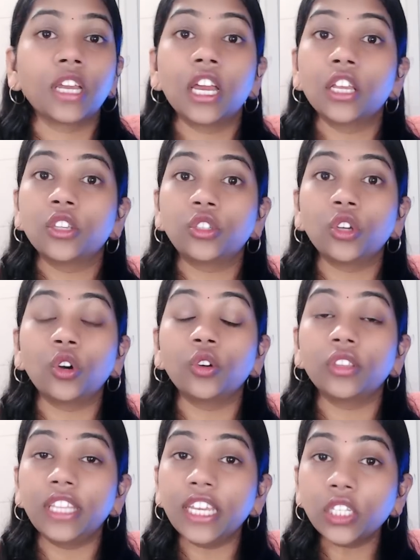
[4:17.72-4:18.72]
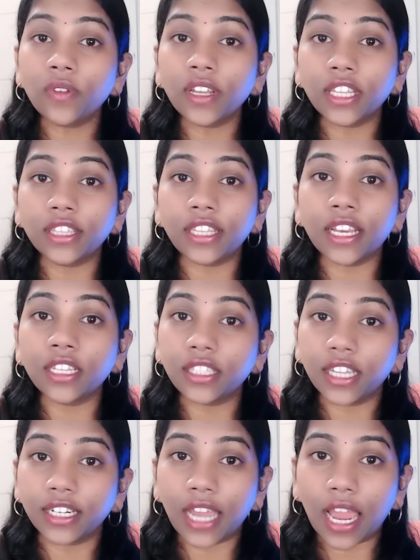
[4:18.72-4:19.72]
So these were the things
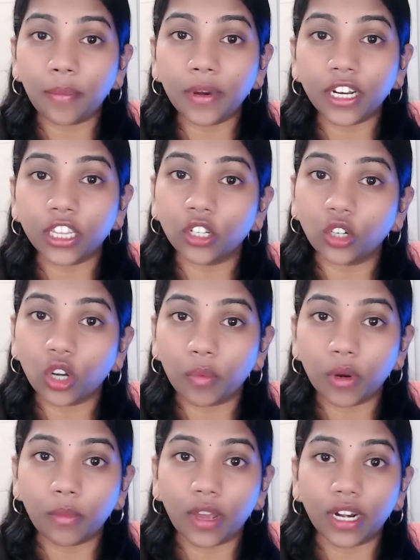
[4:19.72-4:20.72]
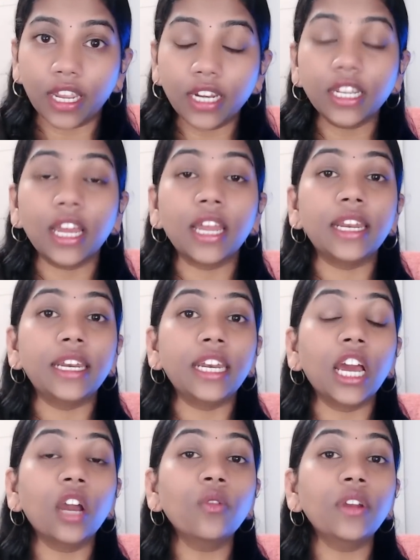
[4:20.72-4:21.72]
that happened in the global market.
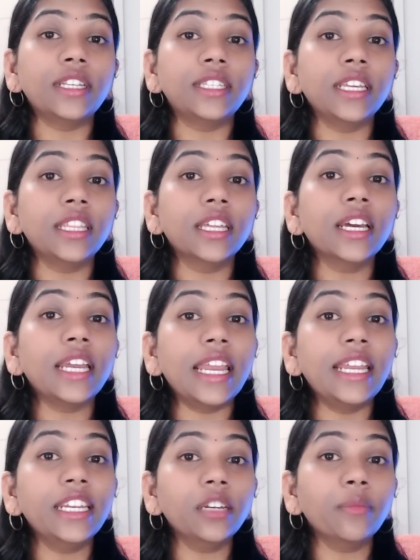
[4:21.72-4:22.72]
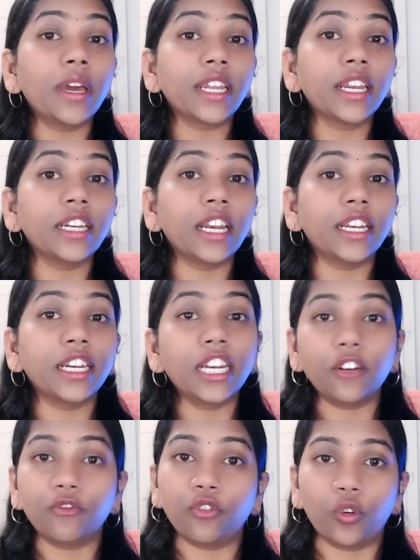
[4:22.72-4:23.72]
Now let's see the Indian market related
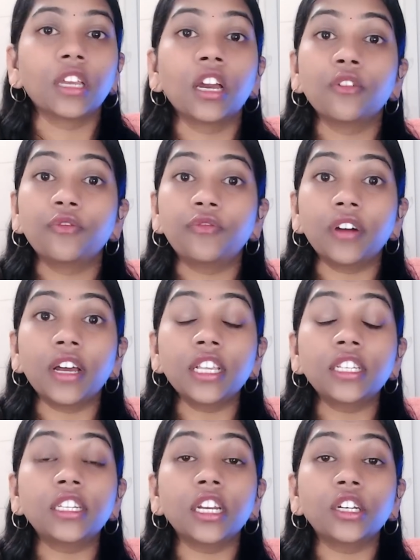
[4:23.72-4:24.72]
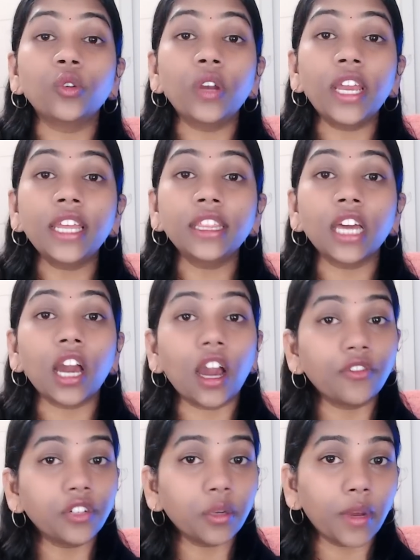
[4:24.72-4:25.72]
info. First, today in the
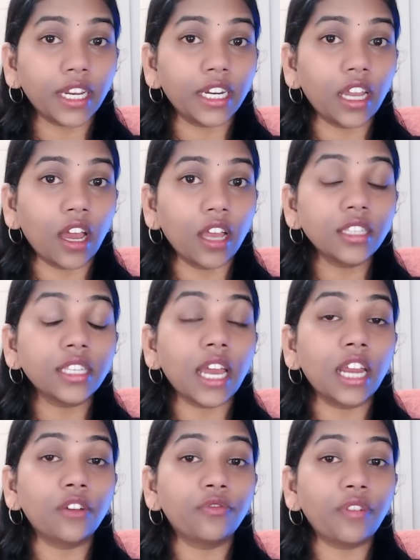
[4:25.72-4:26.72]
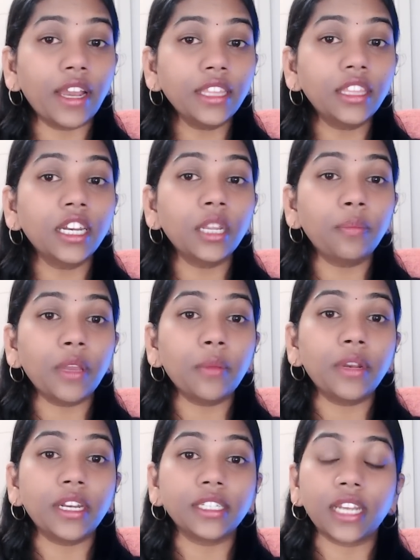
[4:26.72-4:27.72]
aftermarket hours at 5:30
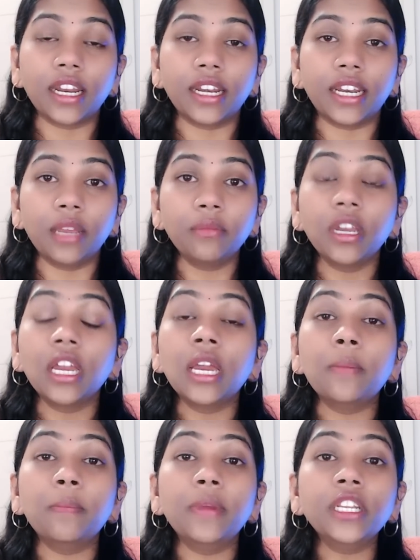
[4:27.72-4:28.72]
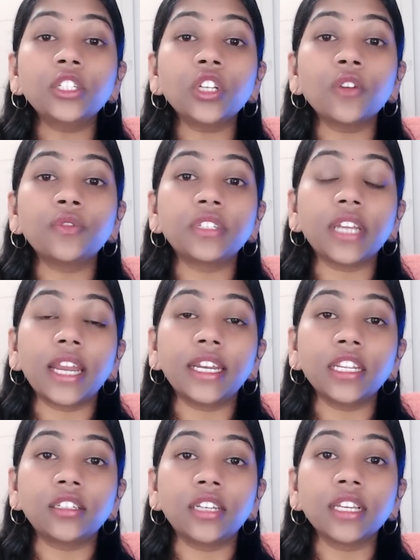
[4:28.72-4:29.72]
pm Indian Standard Time, Ministry of
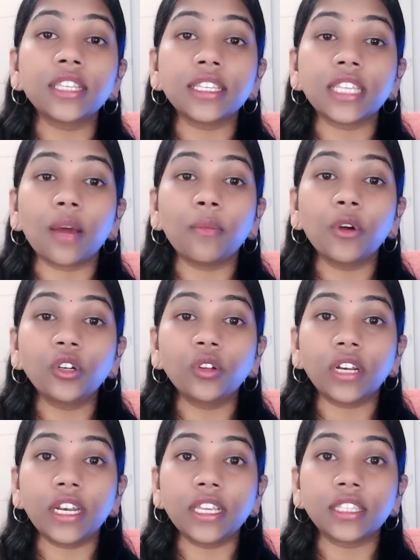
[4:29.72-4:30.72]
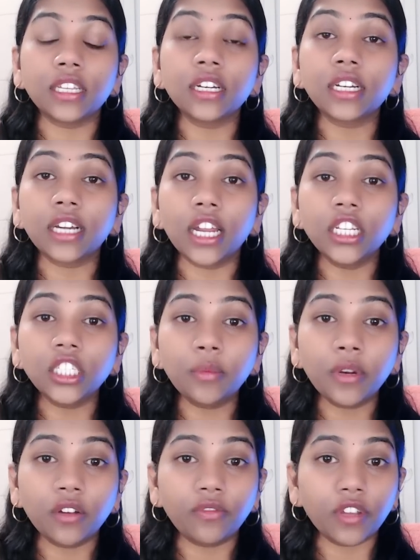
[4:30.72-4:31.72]
Statistics is about to release the
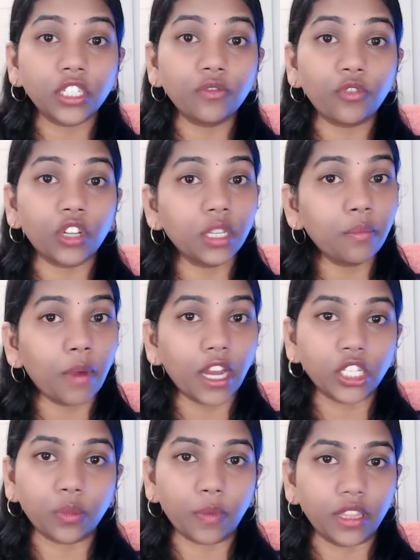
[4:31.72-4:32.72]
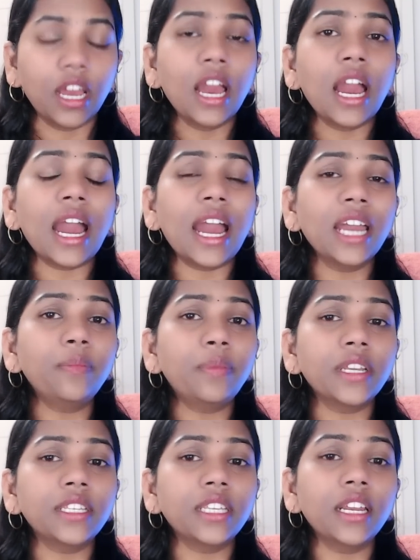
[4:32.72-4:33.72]
consumer inflation for the March month. At
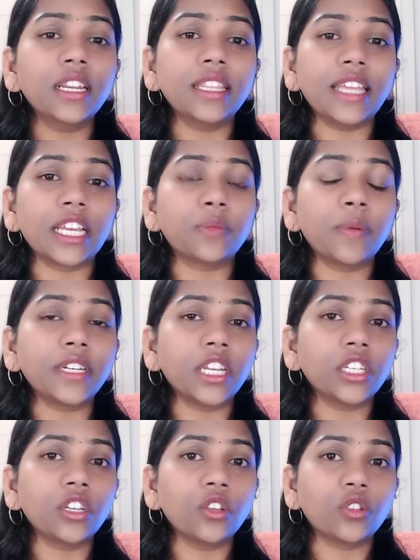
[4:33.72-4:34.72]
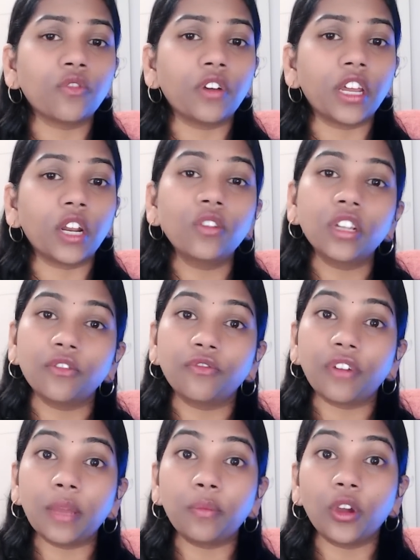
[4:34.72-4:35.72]
present, the expectation is of around
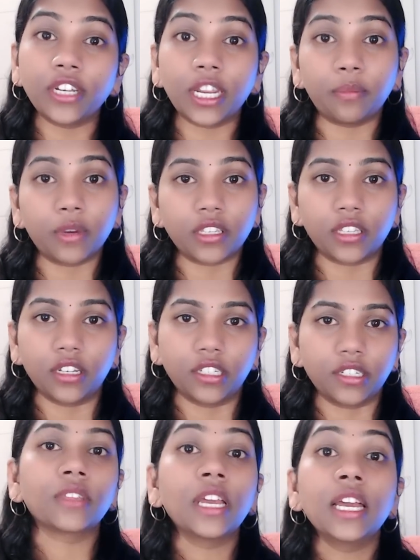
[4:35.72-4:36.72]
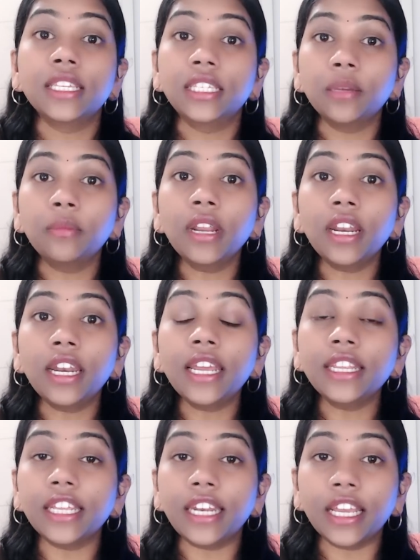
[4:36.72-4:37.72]
5.8%.
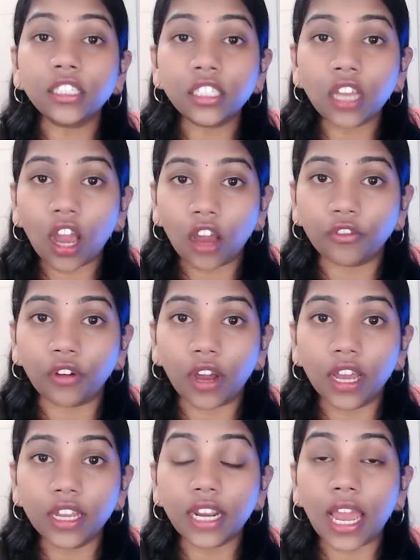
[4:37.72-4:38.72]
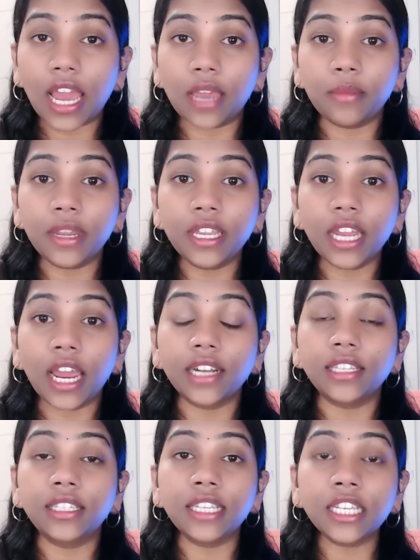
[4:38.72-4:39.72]
Similarly, in the next half hour,
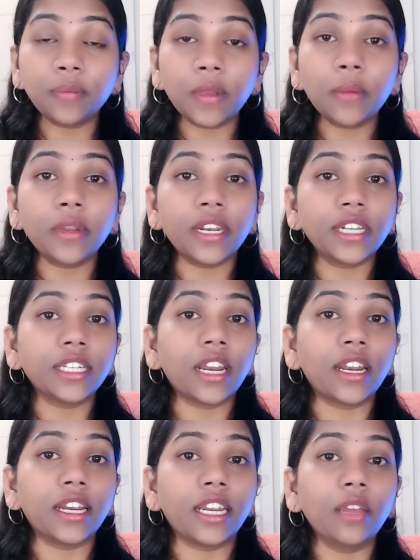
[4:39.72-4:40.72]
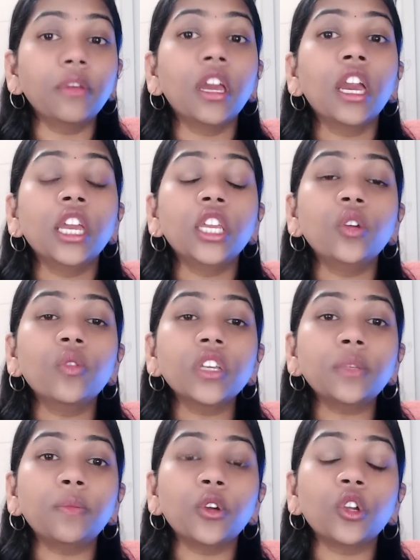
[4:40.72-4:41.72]
at 6 pm Indian Standard Time,
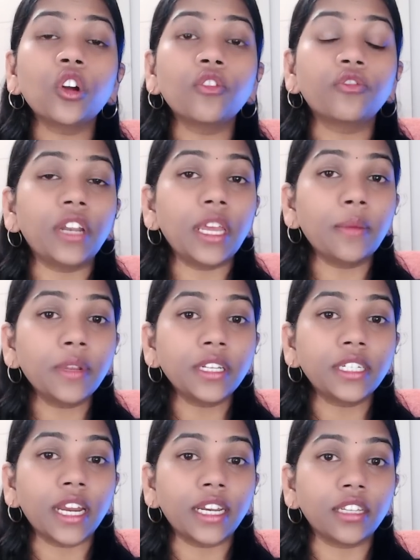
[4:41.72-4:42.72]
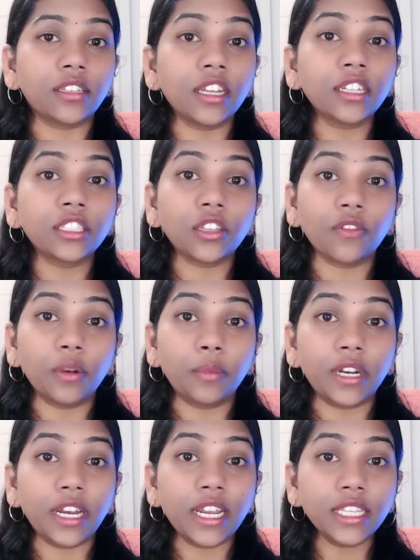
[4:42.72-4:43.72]
US Bureau of Labor Statistics will
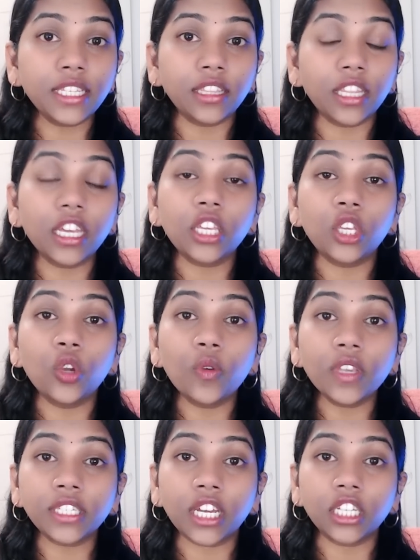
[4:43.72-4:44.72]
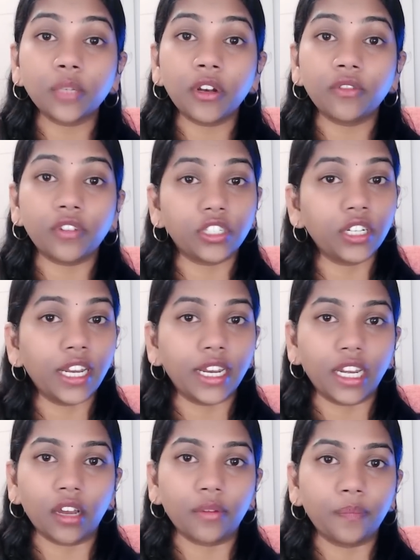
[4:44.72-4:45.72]
be releasing the US consumer inflation
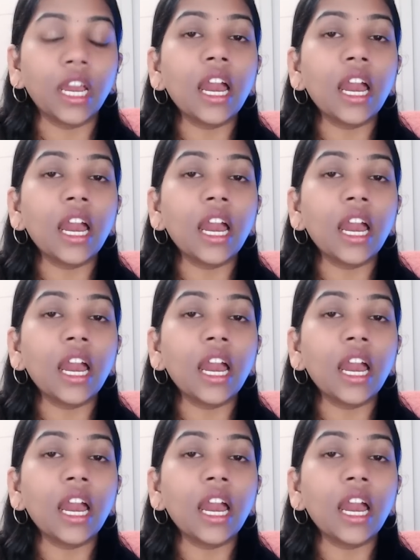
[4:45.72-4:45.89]
data.